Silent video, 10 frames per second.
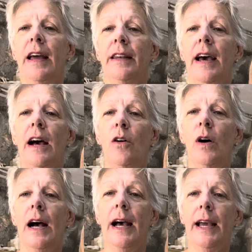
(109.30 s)
how
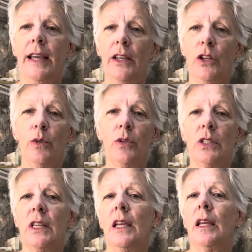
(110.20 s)
I use
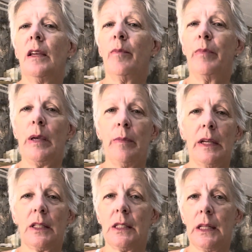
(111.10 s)
the
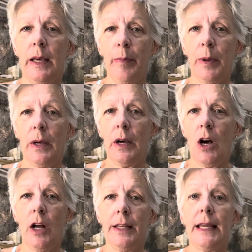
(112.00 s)
B-Mix slip
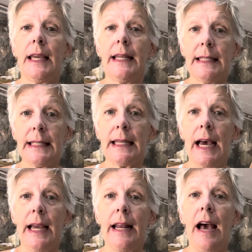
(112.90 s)
on the
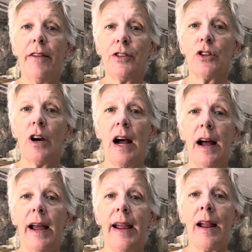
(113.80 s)
inside after
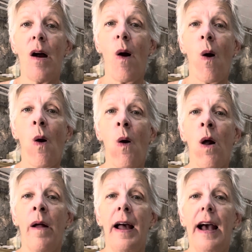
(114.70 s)
I
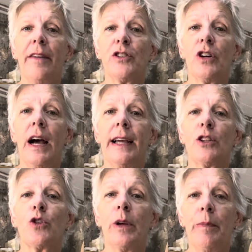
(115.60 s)

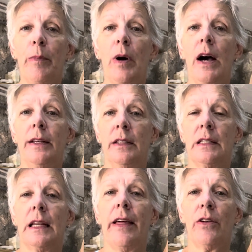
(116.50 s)
trim the pot and
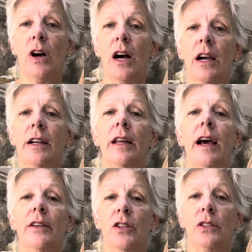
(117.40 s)
it's leather hard.
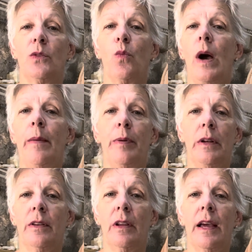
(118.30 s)
I just wipe
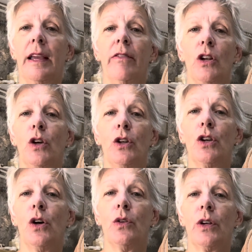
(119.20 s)
it, I give it a good
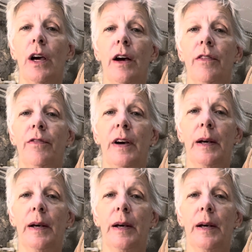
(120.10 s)
coat of